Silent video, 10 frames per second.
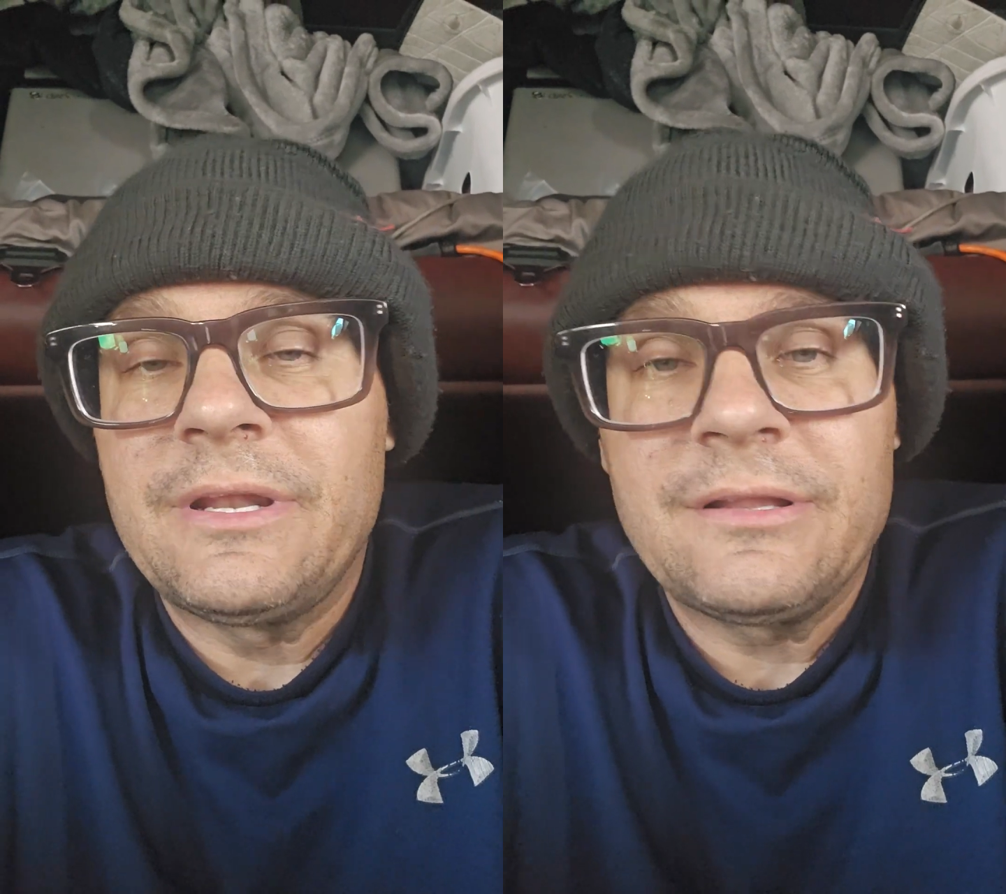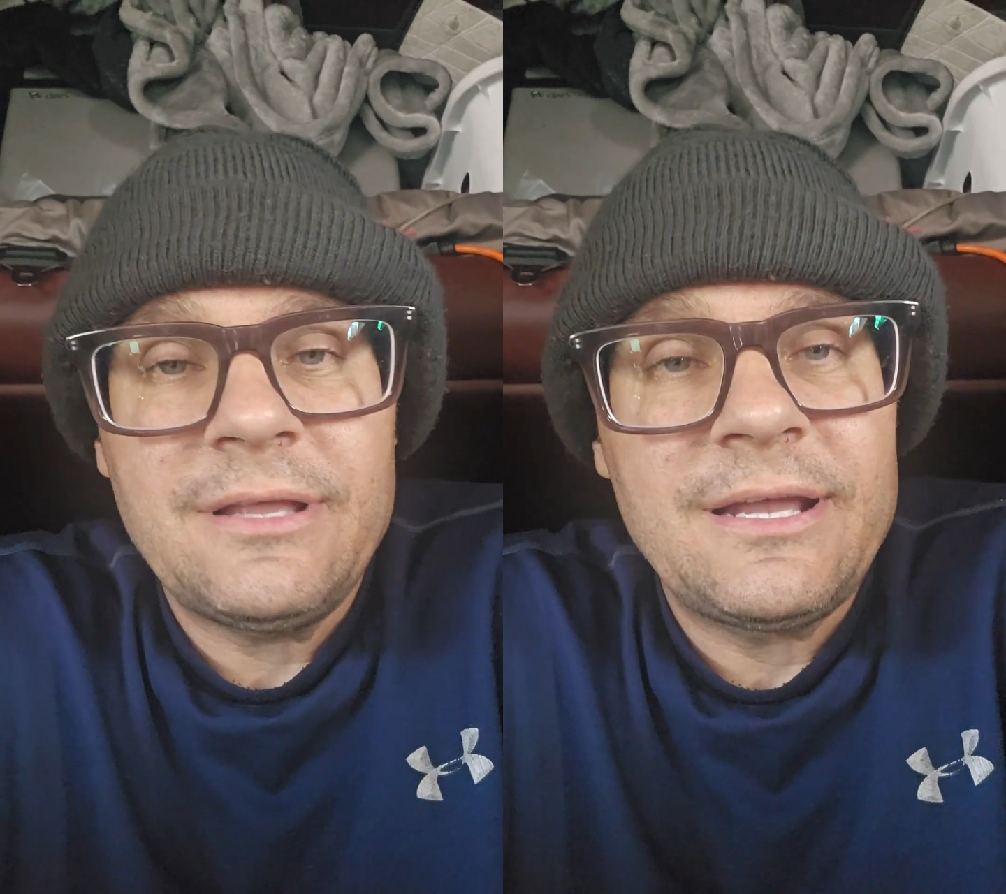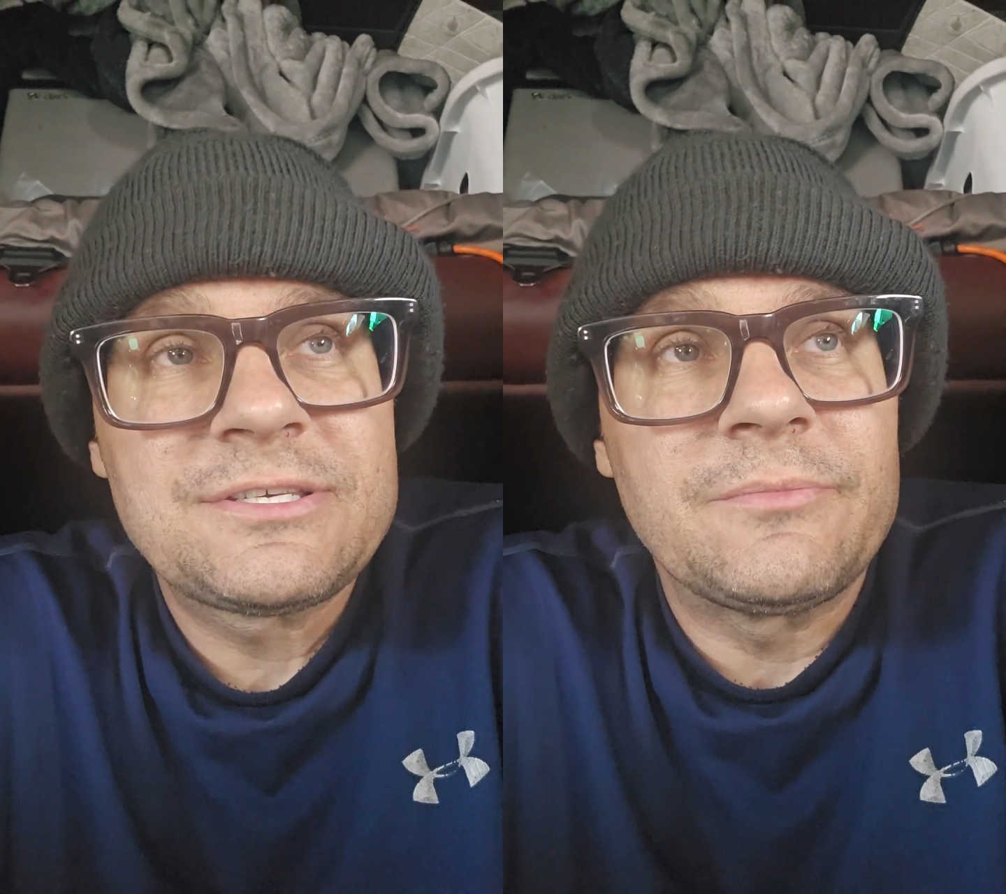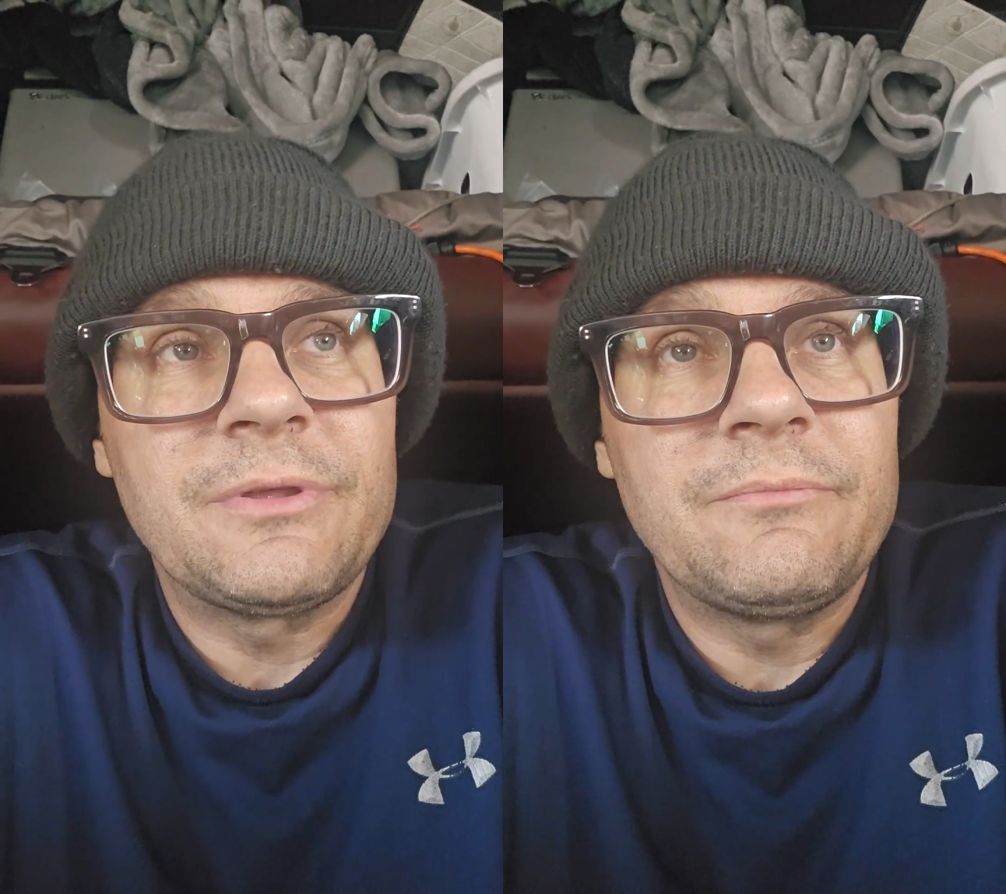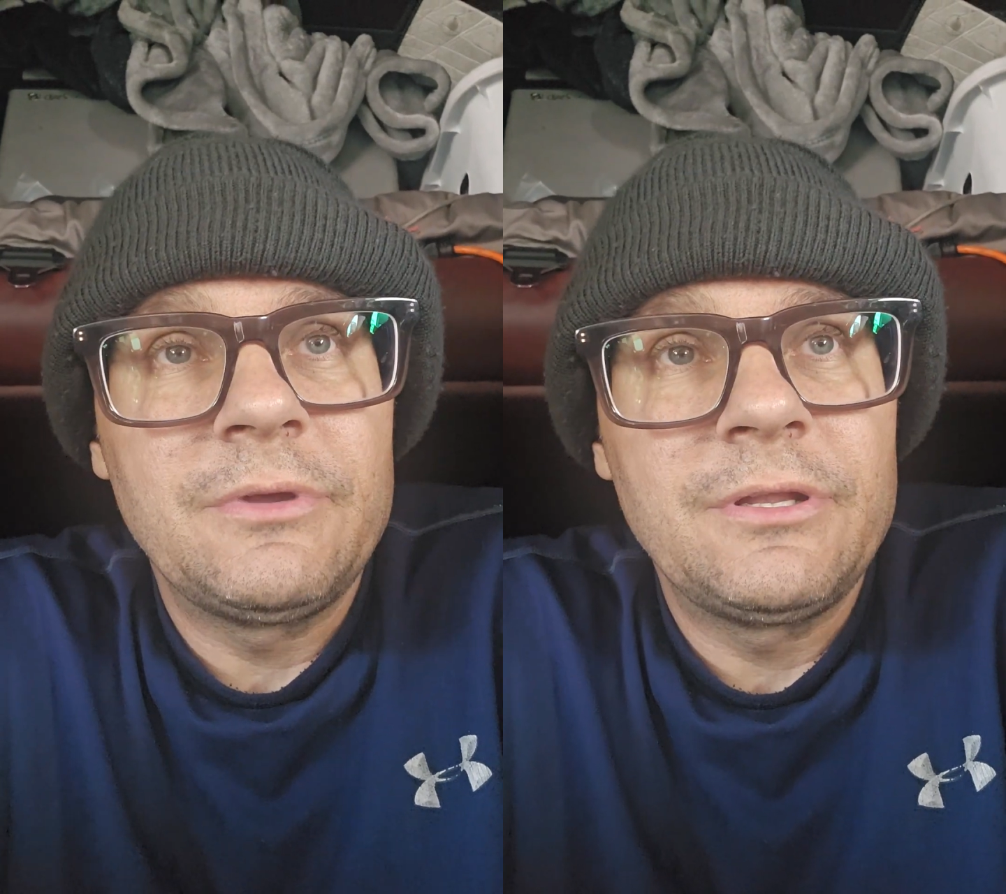and it lasted
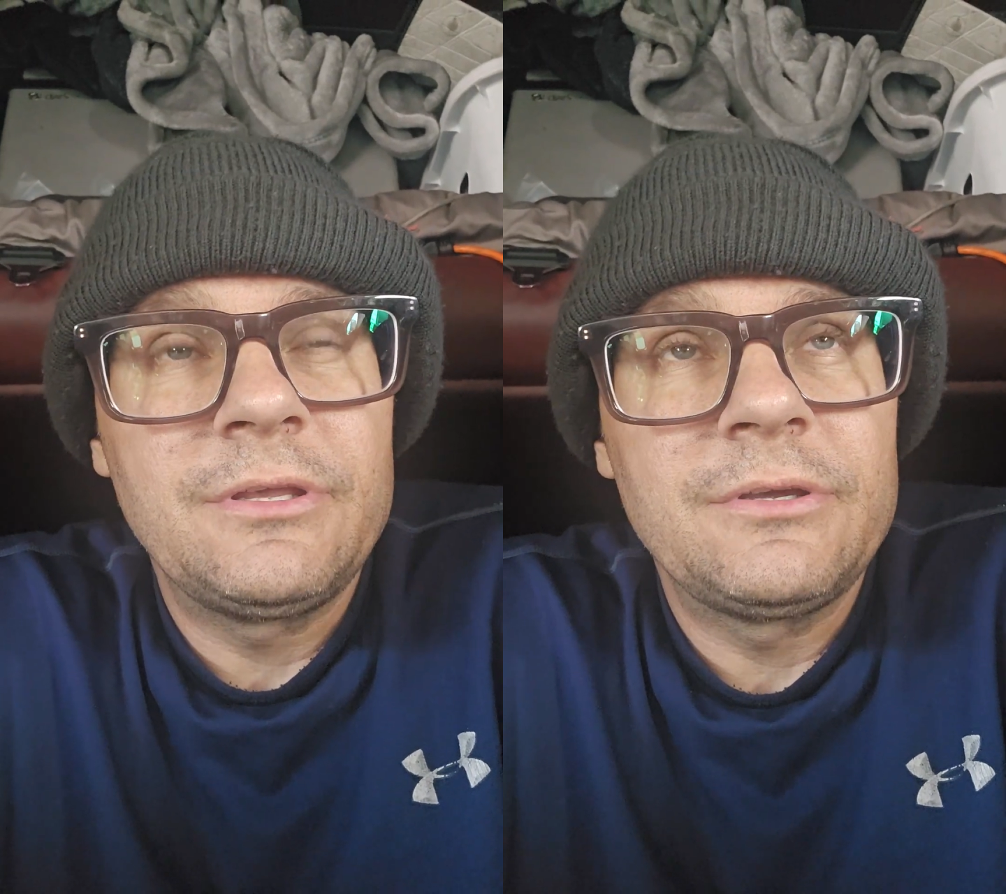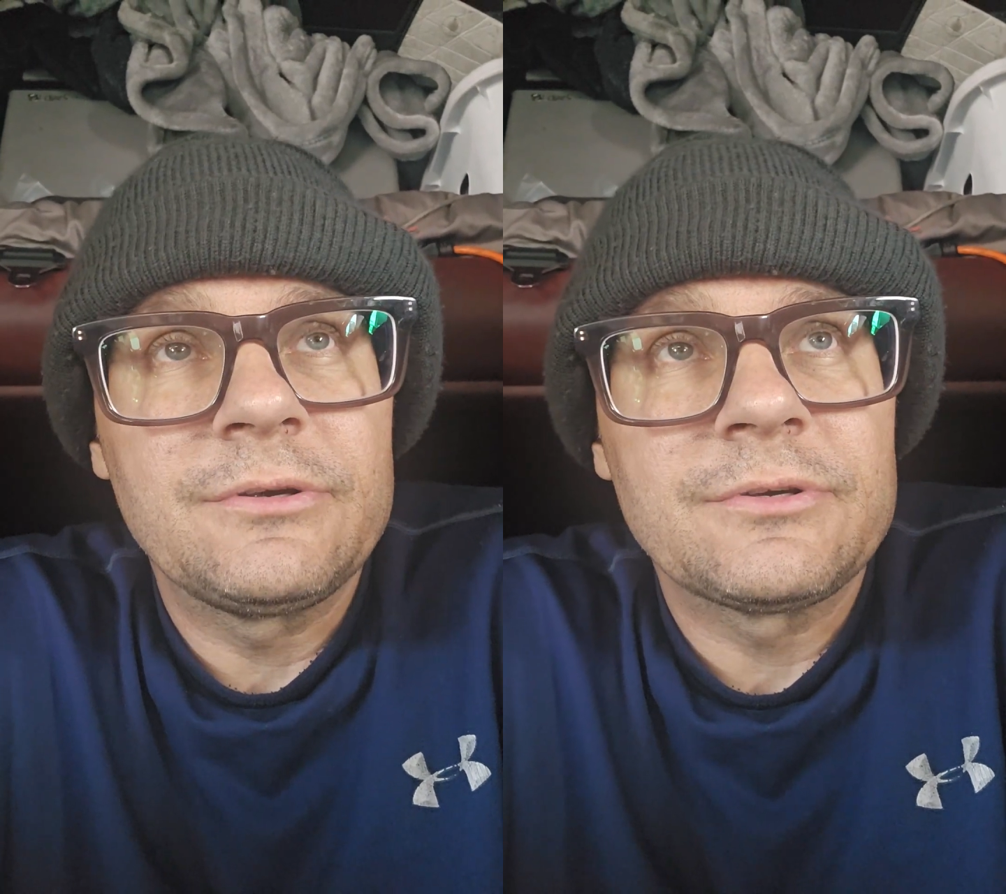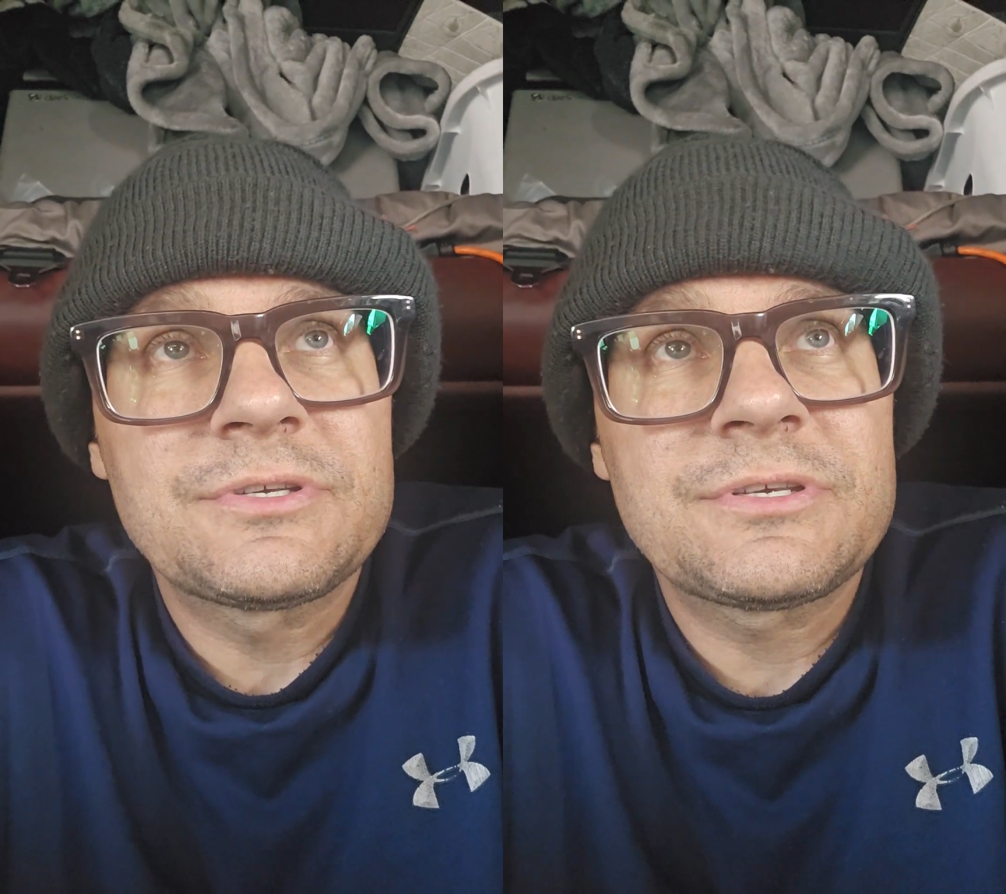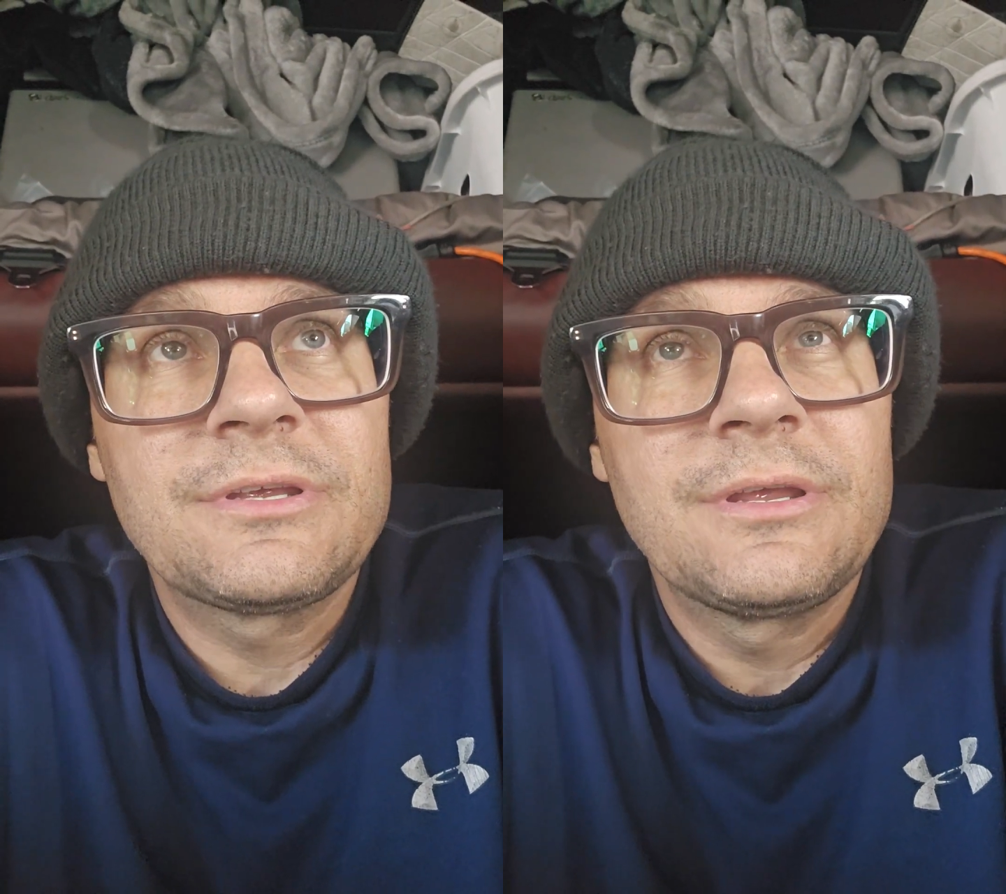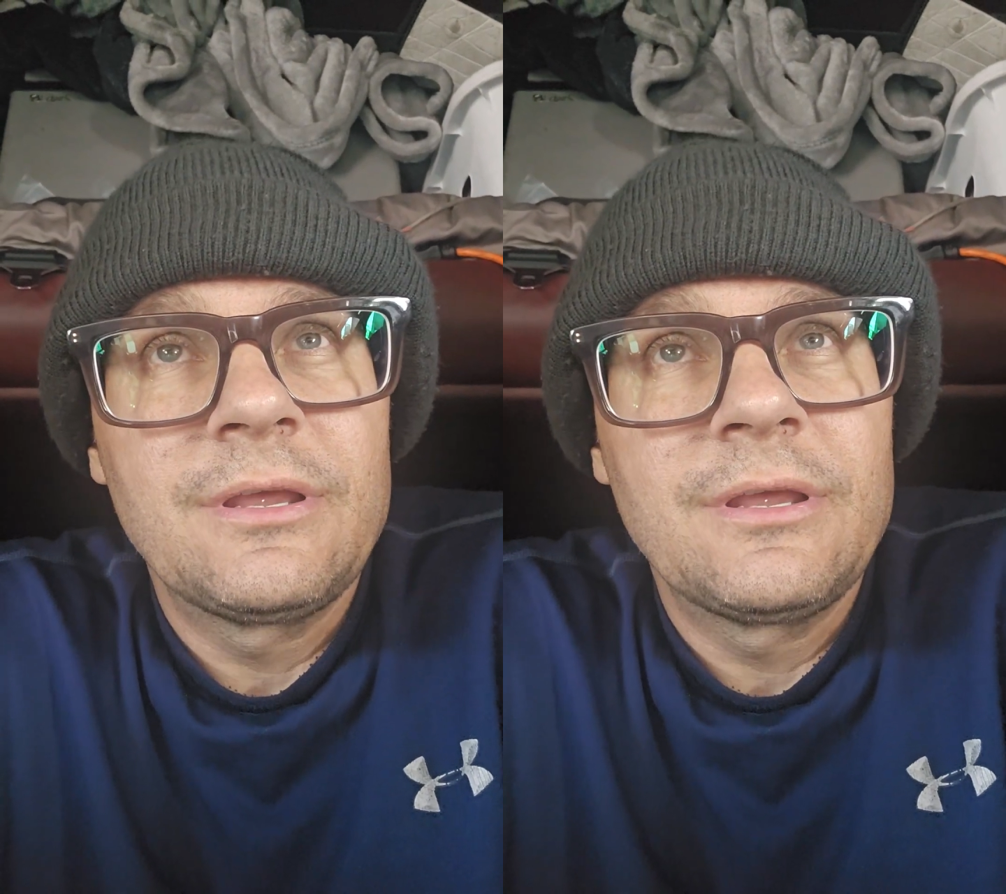me many years.